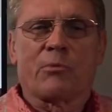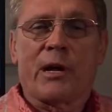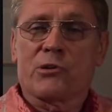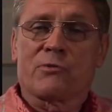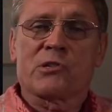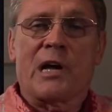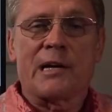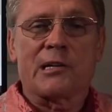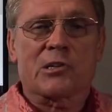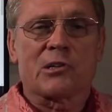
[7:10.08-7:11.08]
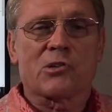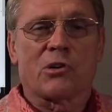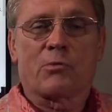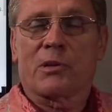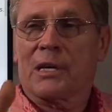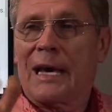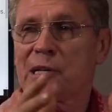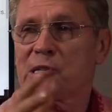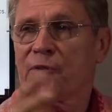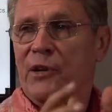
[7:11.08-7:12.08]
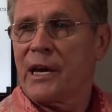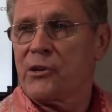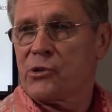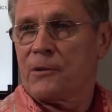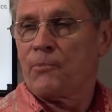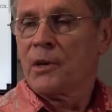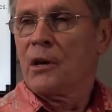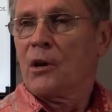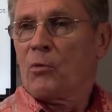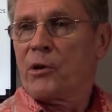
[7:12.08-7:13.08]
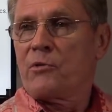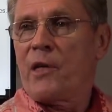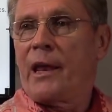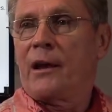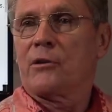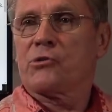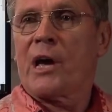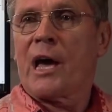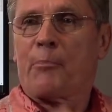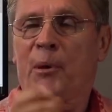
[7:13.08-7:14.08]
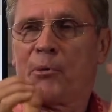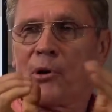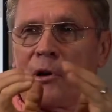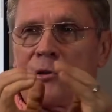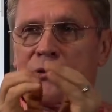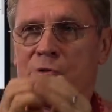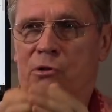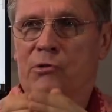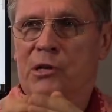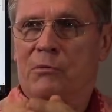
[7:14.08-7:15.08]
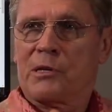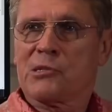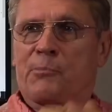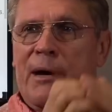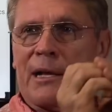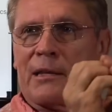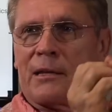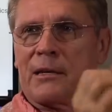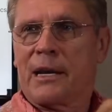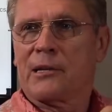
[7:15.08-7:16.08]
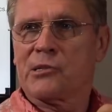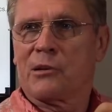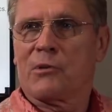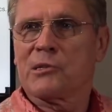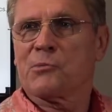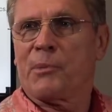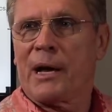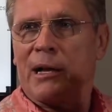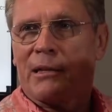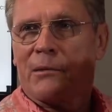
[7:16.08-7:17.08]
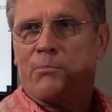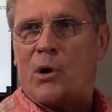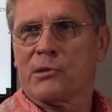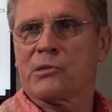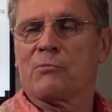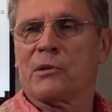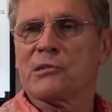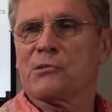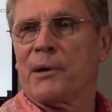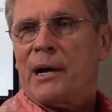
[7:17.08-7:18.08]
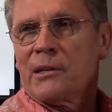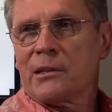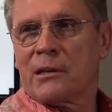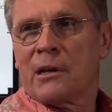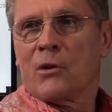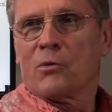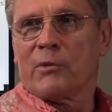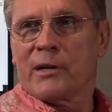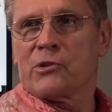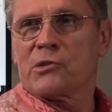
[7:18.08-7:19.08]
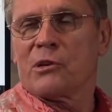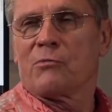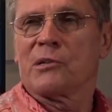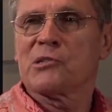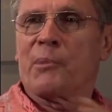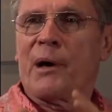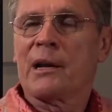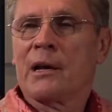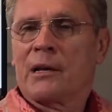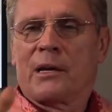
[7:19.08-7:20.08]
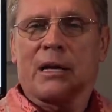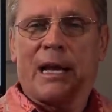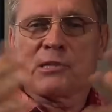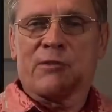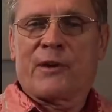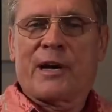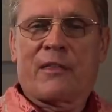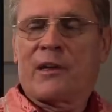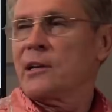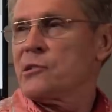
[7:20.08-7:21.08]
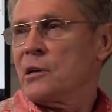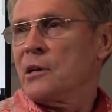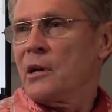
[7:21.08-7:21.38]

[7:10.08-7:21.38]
the branch of science concerned with classification. We do that in our shop. We put all the screws in one spot, the nails in one spot, the bolts in one spot, the wrenches in one spot. You classify things